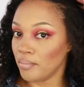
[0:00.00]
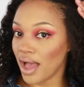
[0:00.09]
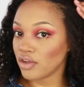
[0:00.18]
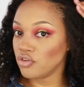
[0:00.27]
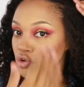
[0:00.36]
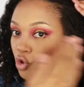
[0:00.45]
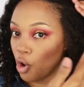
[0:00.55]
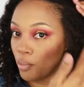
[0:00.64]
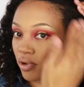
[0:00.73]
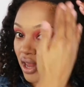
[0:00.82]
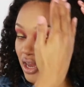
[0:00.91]
back to
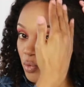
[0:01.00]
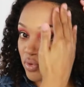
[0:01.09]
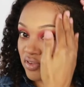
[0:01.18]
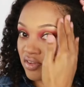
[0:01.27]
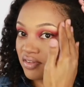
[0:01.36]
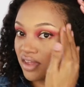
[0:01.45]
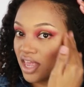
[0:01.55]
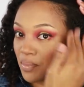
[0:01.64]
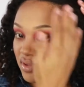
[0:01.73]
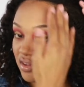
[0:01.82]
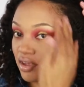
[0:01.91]
normal, and it was the
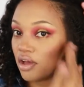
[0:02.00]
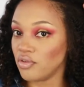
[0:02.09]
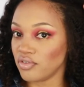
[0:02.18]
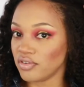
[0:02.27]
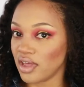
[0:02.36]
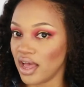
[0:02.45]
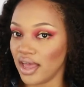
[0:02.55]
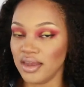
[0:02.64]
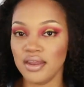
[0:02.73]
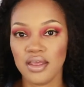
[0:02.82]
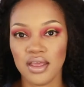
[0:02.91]
same as the other
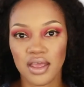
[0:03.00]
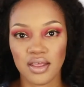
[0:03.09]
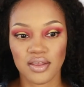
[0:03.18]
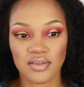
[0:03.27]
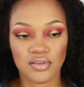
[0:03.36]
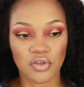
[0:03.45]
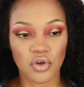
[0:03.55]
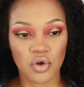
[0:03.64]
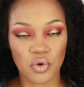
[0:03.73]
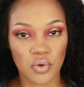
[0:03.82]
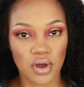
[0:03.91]
side.
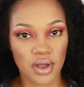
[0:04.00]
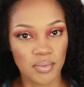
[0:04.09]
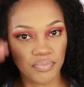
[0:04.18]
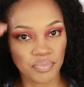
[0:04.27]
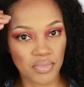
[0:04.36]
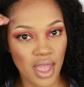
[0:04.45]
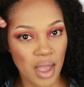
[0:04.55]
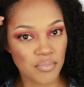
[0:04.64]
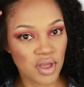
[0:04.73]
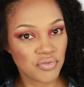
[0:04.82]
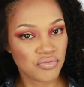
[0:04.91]
So
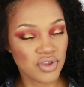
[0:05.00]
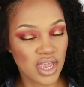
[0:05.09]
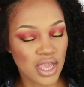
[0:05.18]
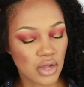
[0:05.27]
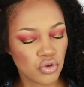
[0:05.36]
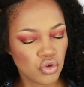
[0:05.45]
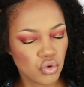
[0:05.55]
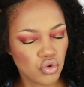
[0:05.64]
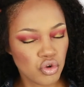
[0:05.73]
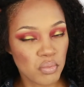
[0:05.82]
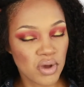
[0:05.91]
I'm not freaking out
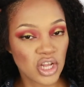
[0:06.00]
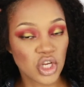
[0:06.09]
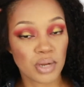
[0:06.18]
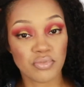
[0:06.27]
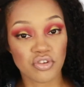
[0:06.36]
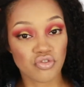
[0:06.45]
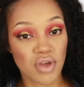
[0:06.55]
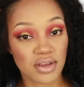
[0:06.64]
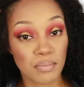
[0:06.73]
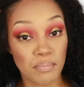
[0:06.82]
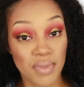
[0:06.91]
too much. I'm just
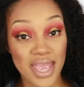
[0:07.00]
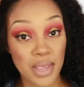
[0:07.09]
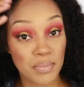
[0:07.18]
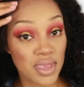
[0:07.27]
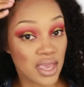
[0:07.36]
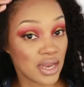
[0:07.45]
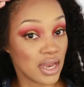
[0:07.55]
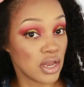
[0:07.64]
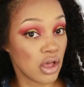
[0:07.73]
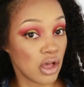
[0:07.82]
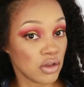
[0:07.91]
trying to baby it
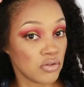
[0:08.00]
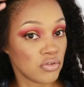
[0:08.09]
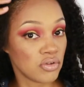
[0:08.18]
and not,